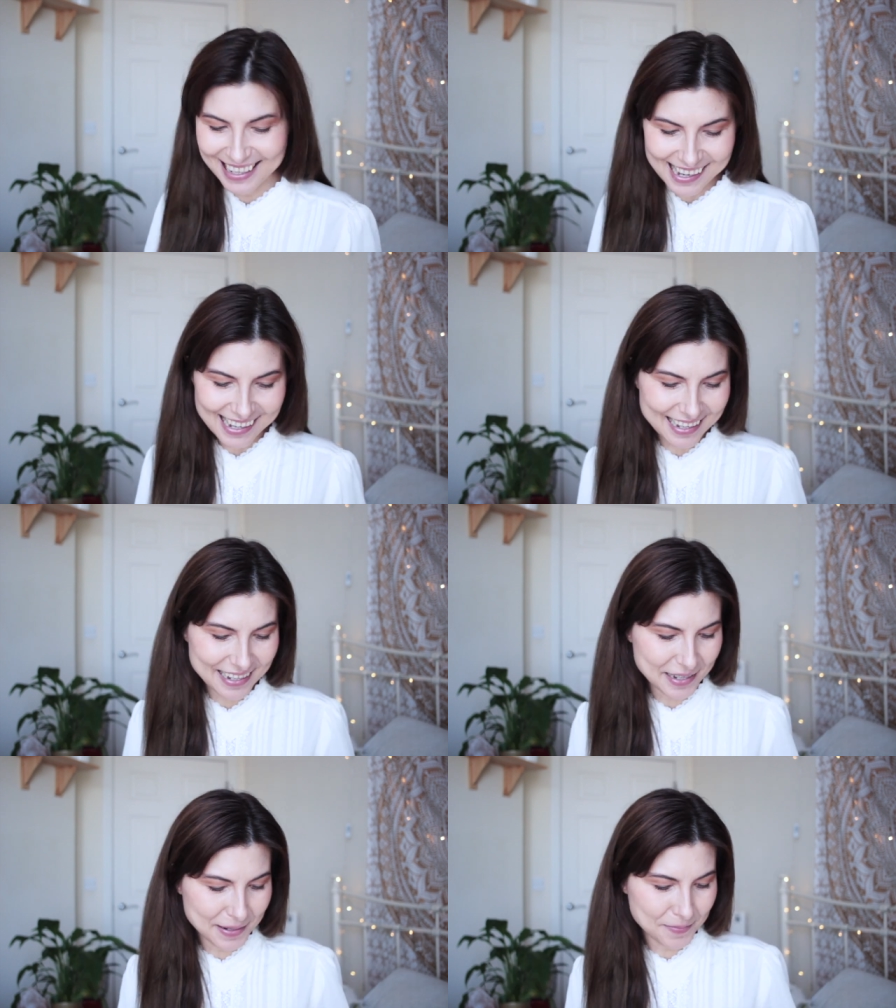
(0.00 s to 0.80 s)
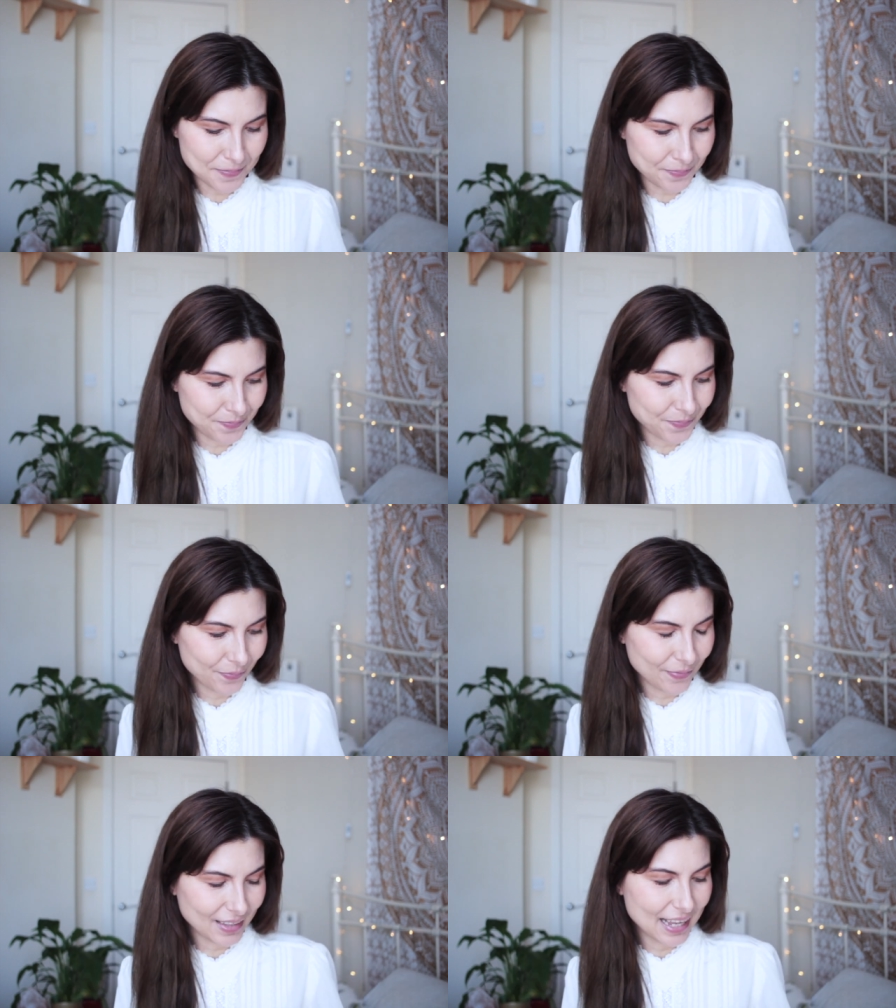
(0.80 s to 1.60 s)
Um,
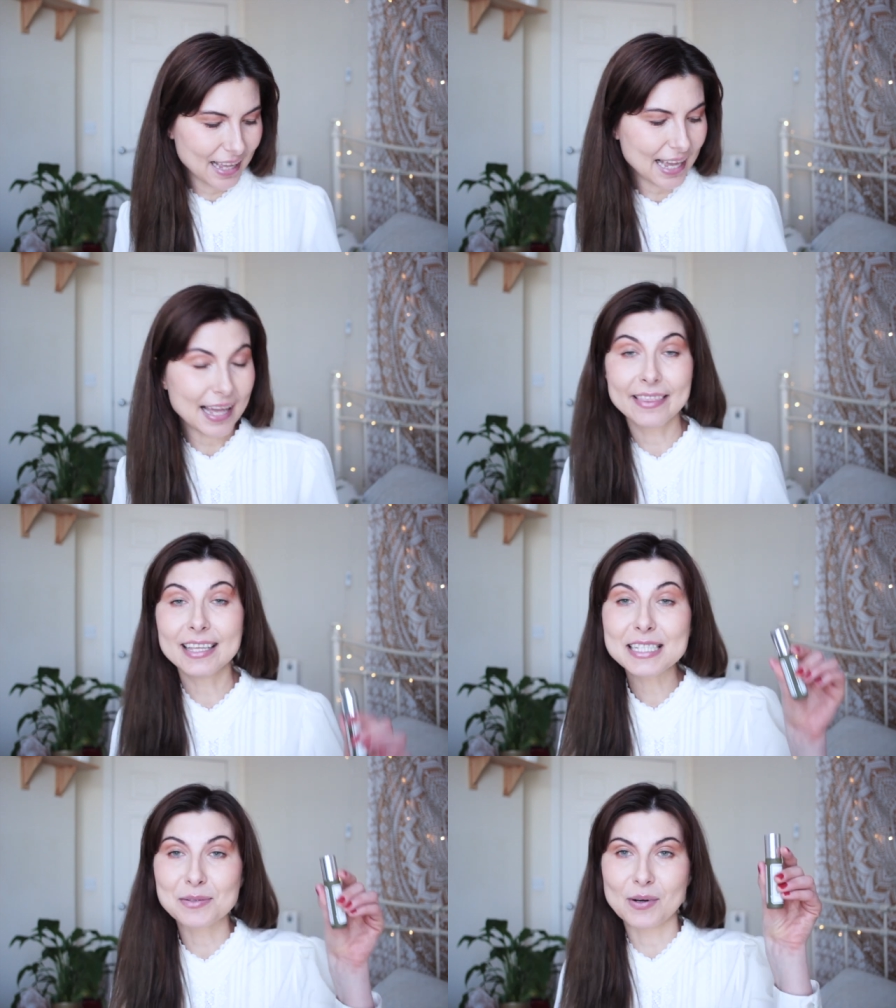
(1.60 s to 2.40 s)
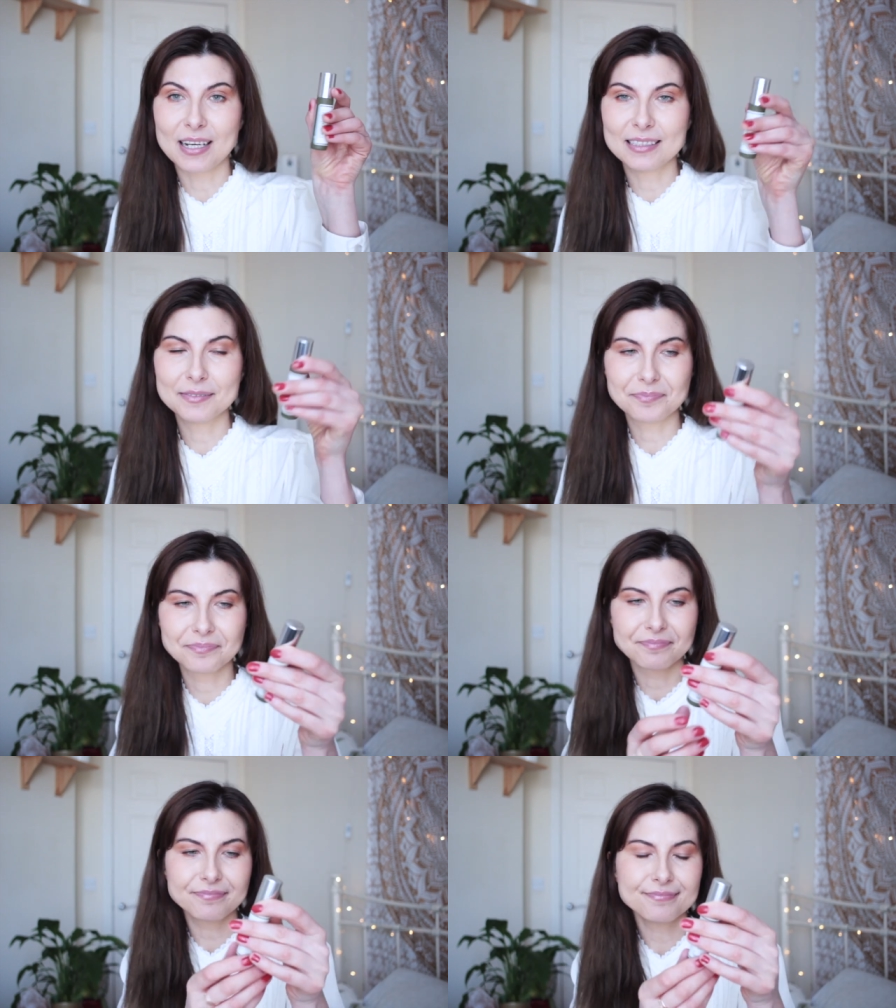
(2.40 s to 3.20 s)
and this one
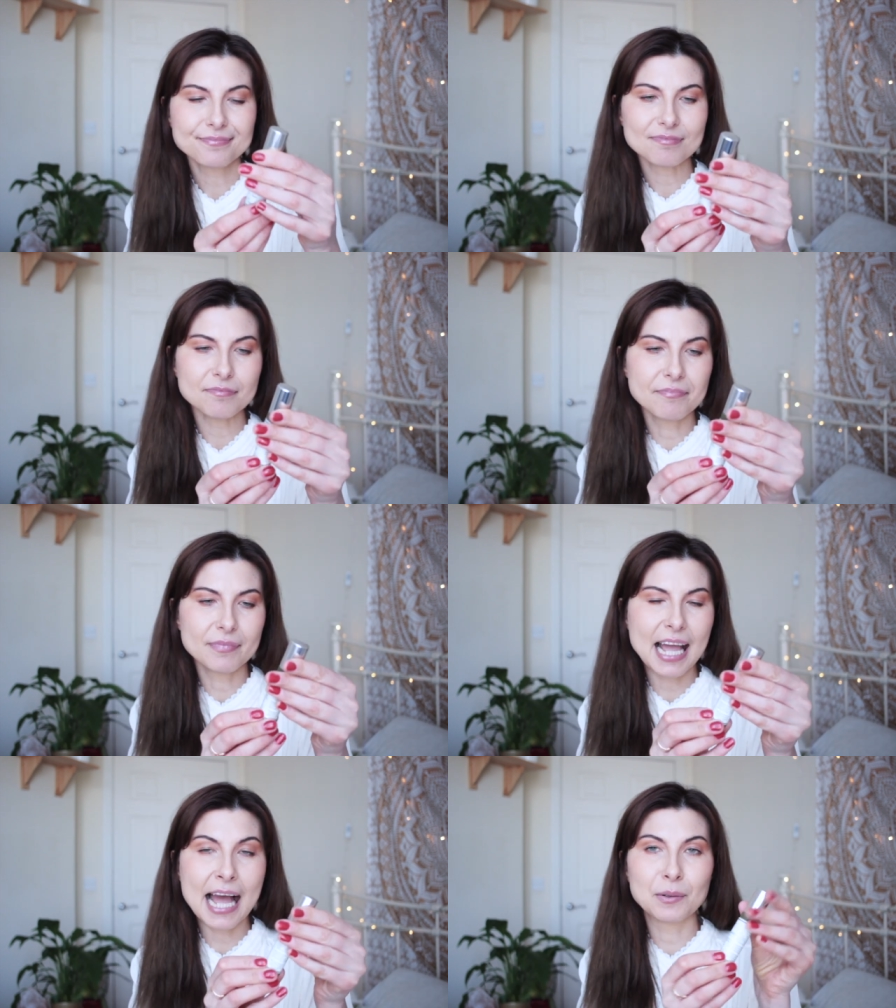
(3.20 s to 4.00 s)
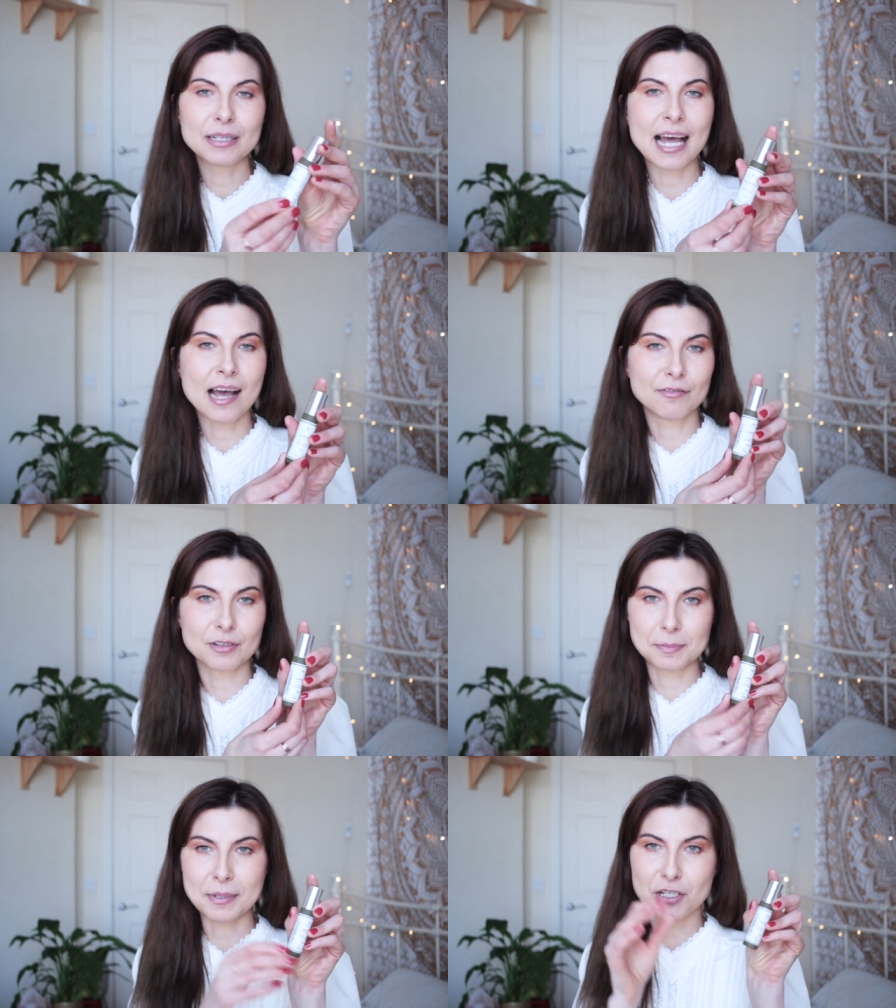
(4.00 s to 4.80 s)
I would have
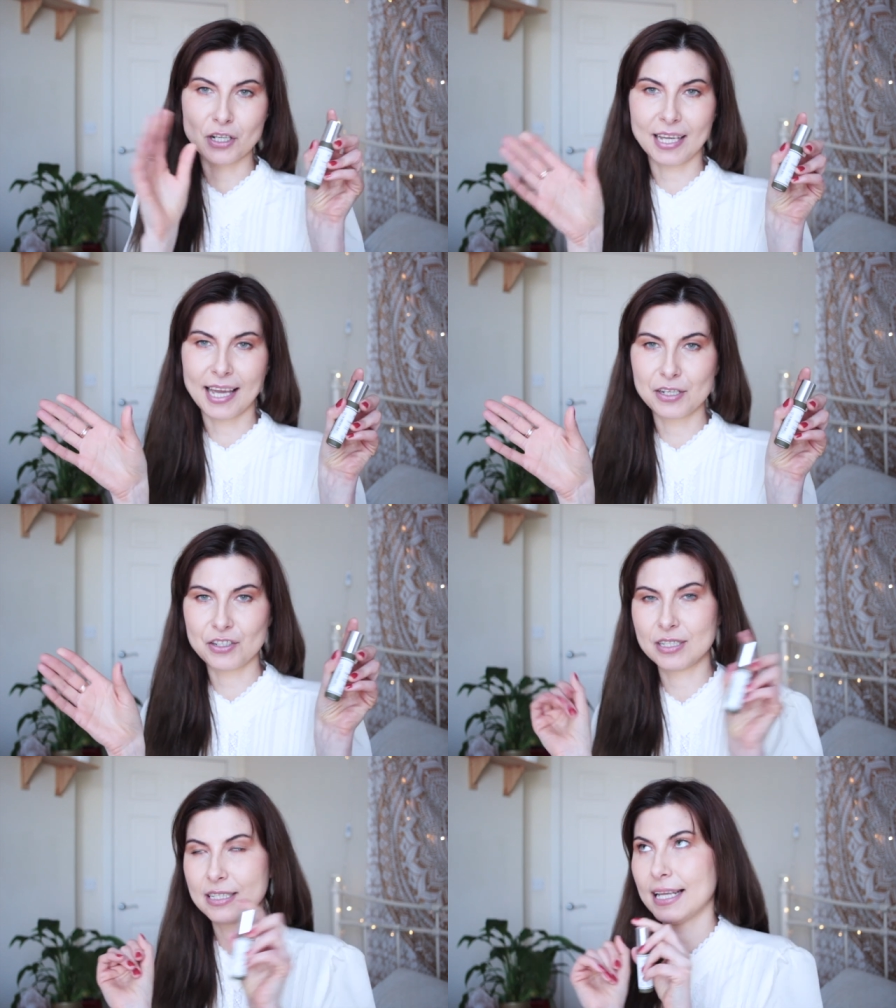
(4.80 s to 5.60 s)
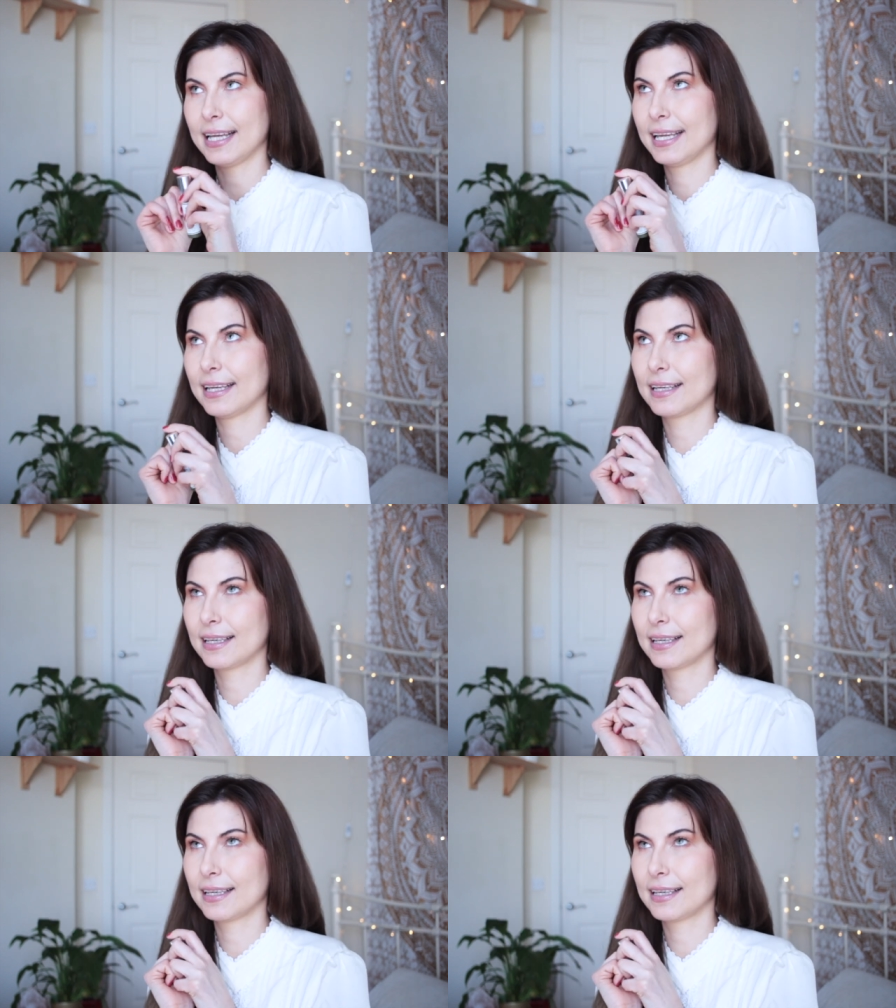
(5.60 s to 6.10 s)
for special occasions like